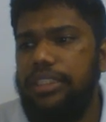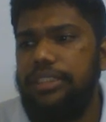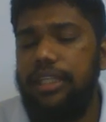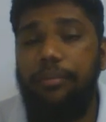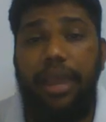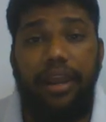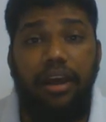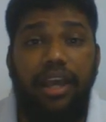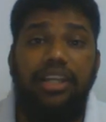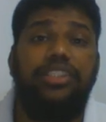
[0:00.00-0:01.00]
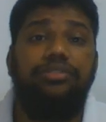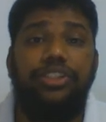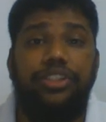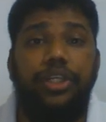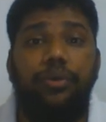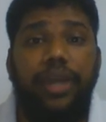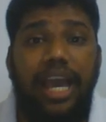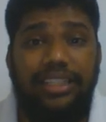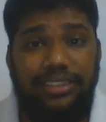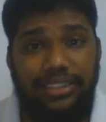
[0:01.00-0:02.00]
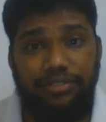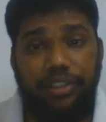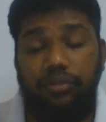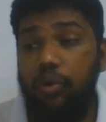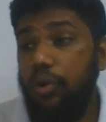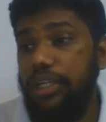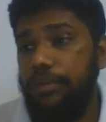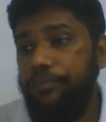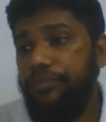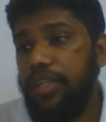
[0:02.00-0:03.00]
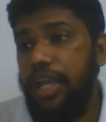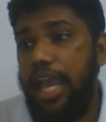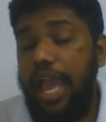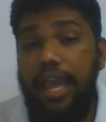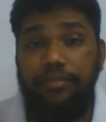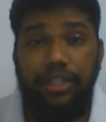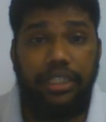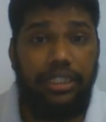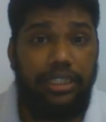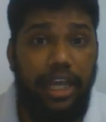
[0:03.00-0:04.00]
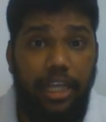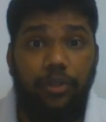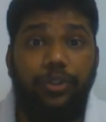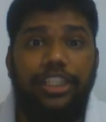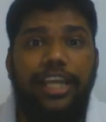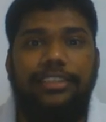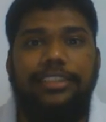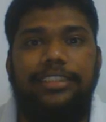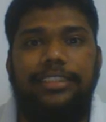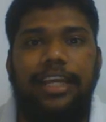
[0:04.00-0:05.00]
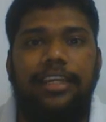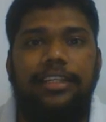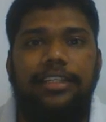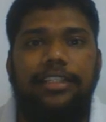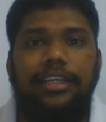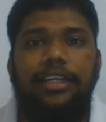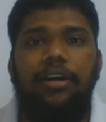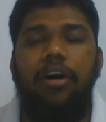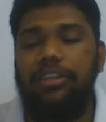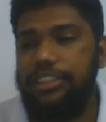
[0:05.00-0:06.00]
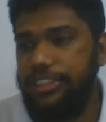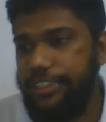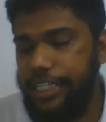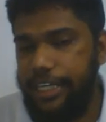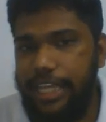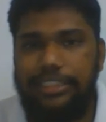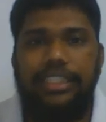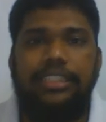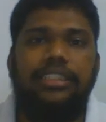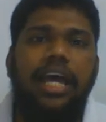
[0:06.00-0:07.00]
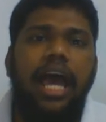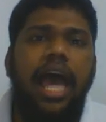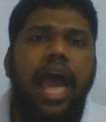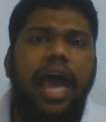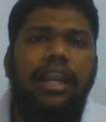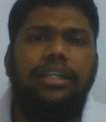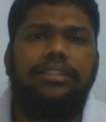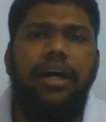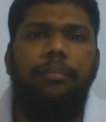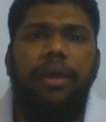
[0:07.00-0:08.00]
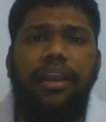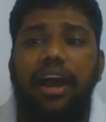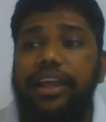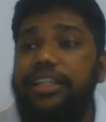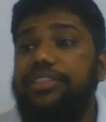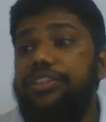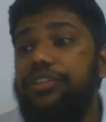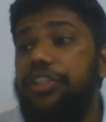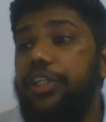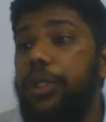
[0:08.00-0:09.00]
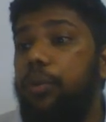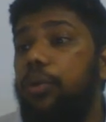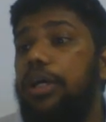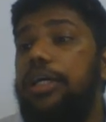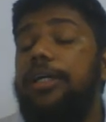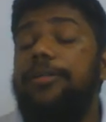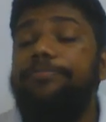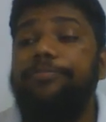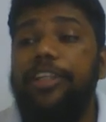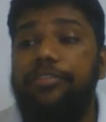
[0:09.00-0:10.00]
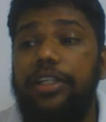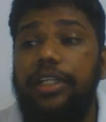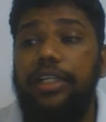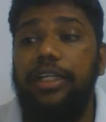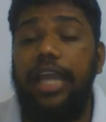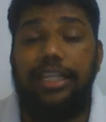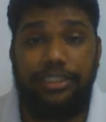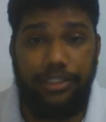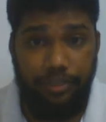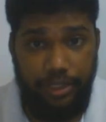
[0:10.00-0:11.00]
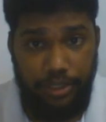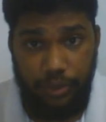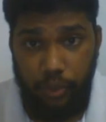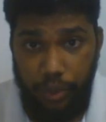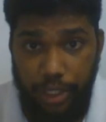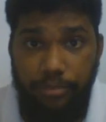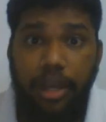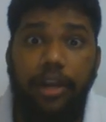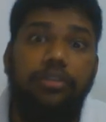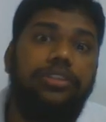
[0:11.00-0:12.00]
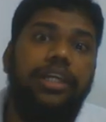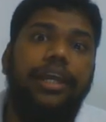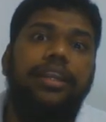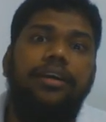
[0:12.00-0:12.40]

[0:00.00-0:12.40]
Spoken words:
some anions which give gases with water and with diluted acids and concentrated acid, and some anions which will give even gases with sodium hydroxide,